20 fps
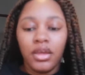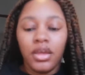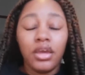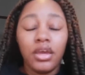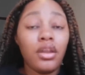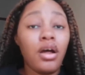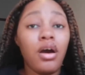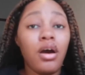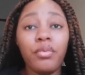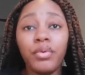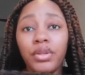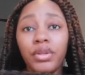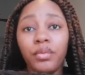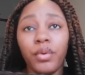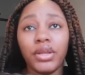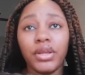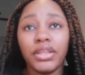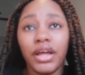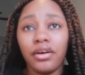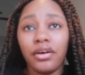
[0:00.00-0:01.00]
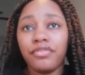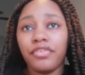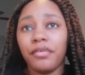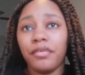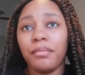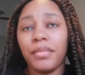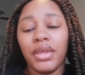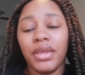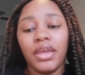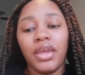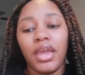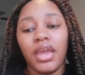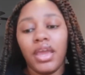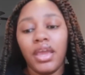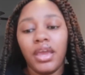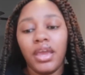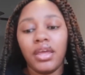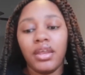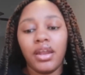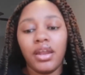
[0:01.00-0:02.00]
it all really worked out for me,
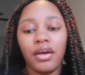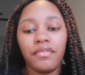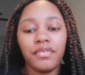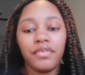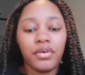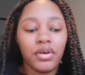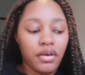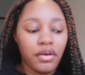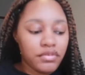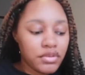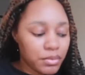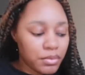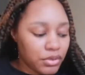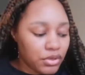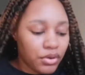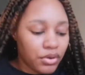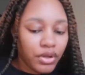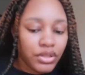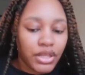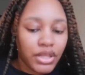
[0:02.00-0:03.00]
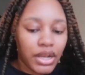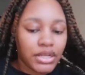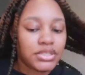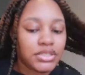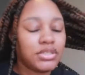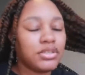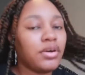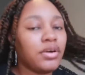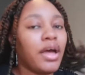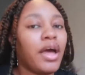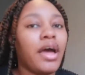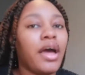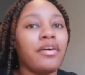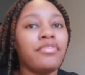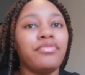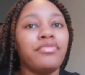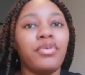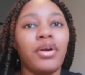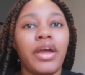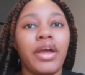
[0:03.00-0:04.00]
and I feel comfortable knowing that I still
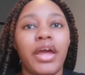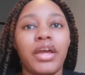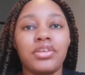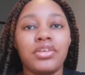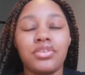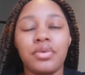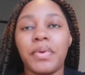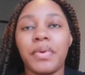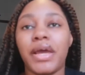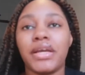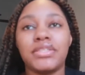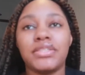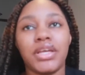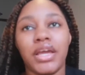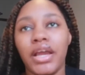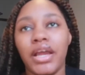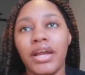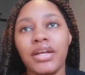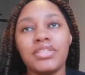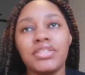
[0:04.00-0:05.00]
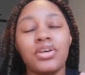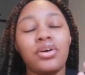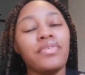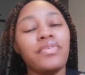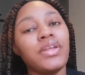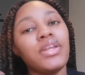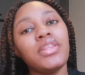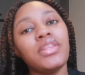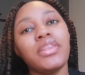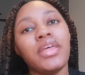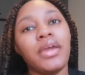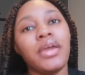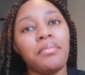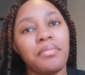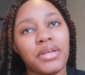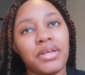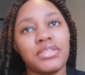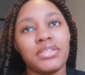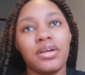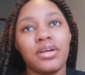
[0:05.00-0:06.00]
have 4 extra packs of hair. So if anything
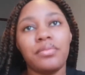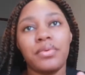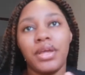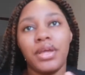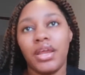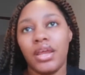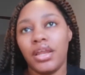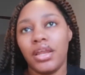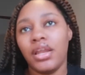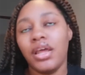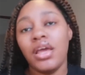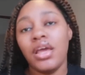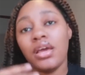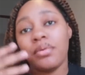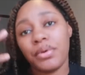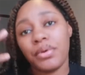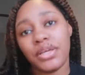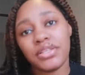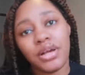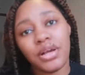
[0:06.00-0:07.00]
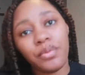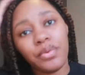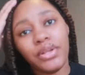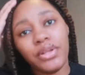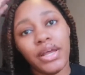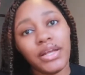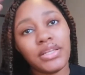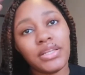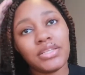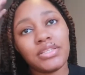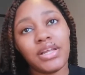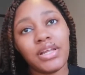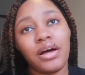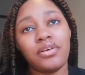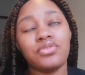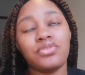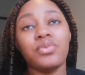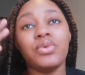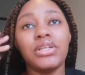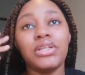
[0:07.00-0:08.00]
mess up, and because I really like this style,
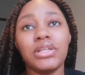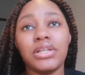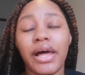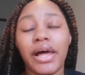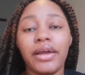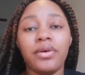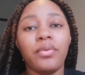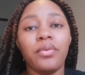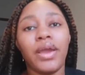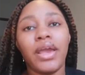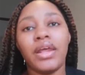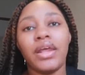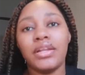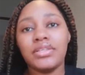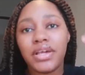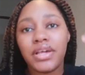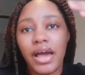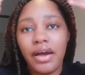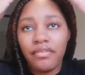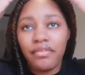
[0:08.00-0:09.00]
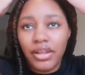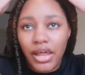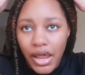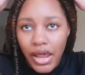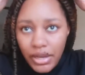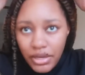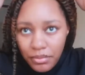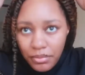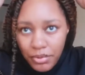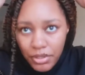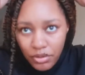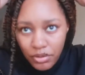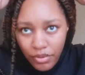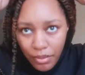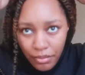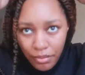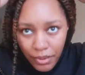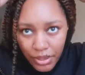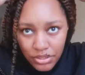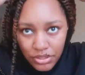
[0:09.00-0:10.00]
it's really lightweight, it doesn't have a lot. I didn't put the
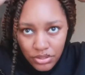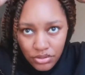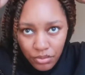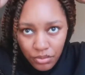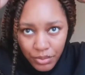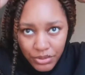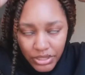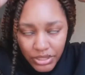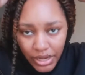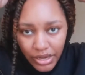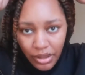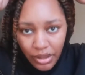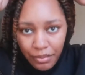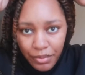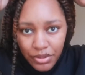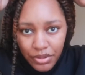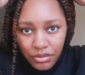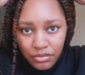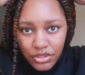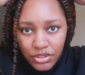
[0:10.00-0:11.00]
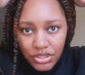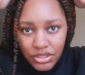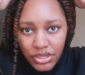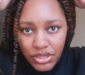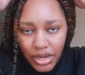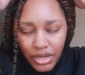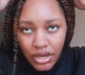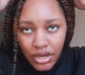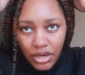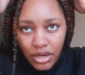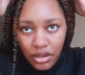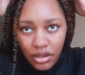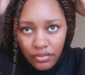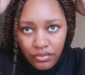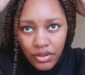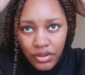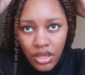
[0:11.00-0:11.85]
rubber bands super tight, I put them just tight enough,